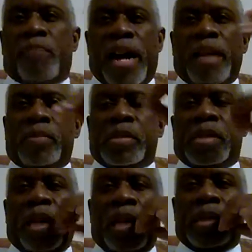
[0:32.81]
Bible
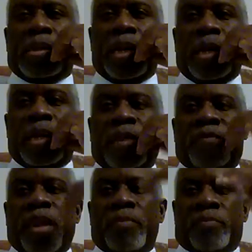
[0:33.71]
says,
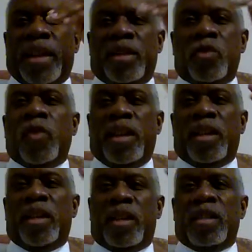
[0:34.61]
if they bring you
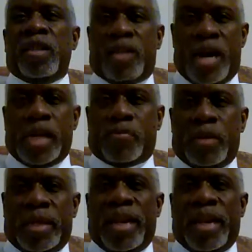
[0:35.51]
any other gospel,